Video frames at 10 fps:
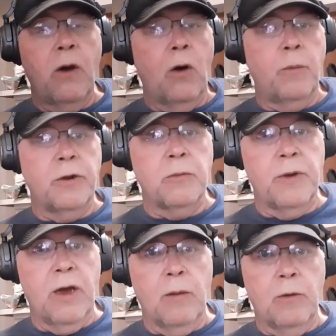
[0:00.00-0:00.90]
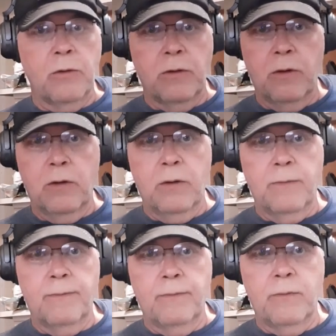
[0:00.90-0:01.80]
hoping to be able
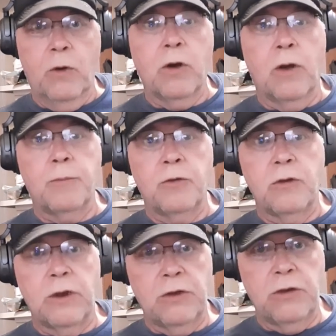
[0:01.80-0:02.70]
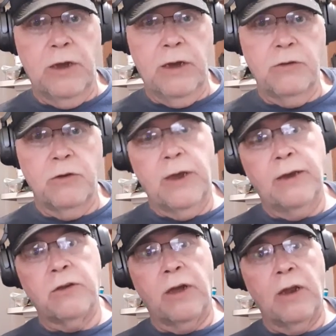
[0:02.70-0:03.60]
to hook up to the DCS and
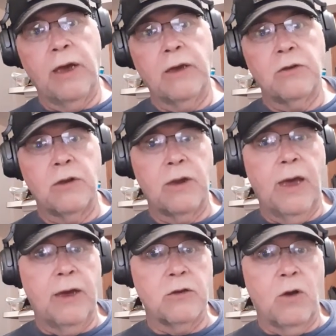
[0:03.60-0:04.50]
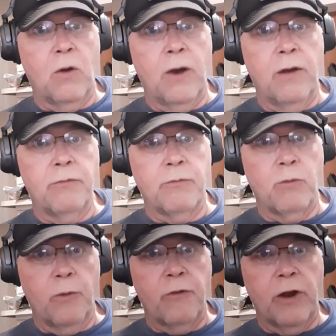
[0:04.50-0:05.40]
XLX and XRF
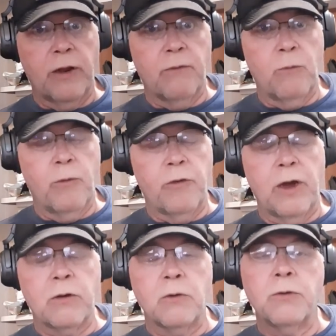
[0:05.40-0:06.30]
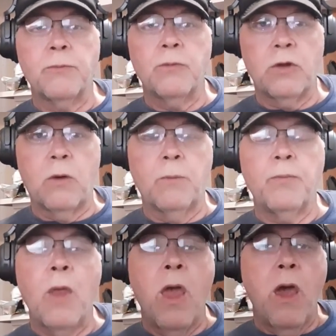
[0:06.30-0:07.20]
reflect, reflectors. So
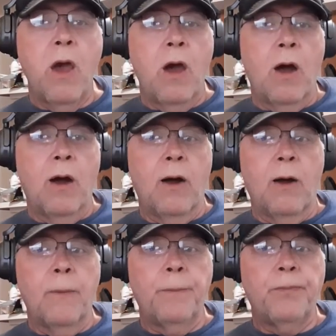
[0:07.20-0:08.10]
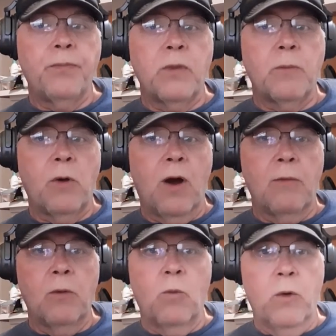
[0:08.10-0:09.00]
um, the
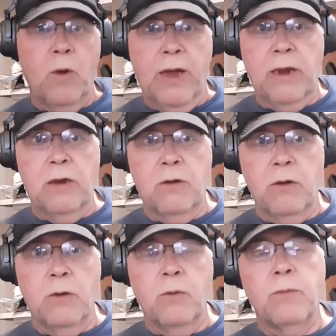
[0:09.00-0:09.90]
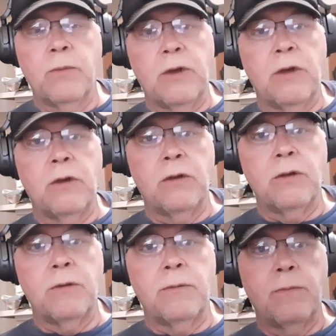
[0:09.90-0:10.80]
problem we ran into
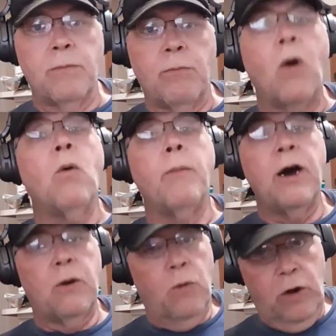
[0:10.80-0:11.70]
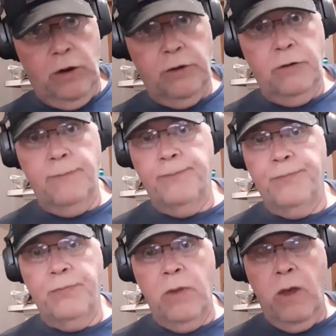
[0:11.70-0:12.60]
is my old buddy Russ
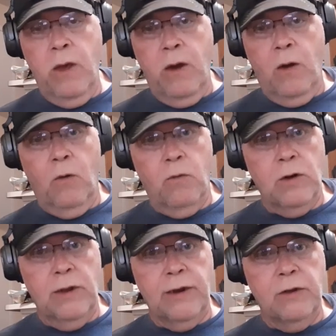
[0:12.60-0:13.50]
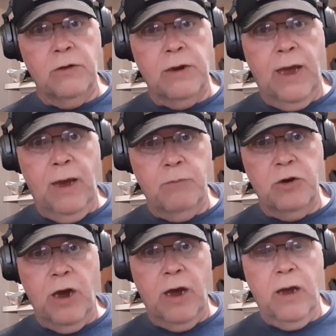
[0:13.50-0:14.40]
over at Linux and Ham
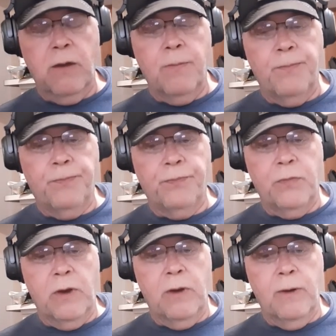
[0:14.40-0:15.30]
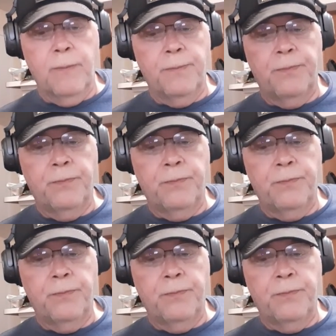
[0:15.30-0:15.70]
Shack. Um,